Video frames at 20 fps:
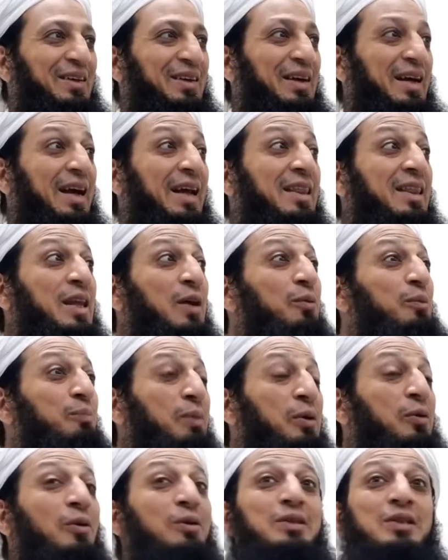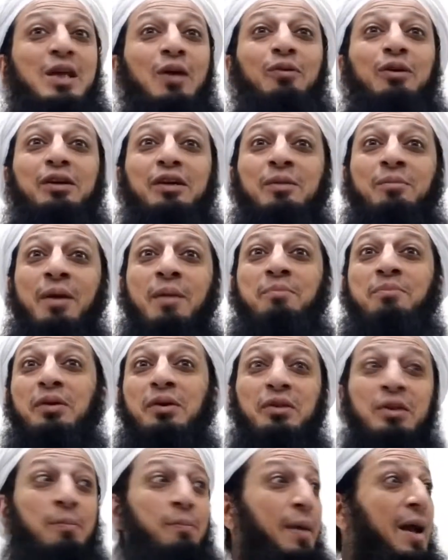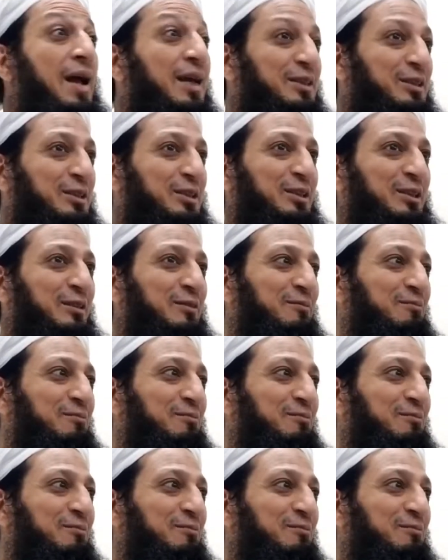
And they, because they would remember the past.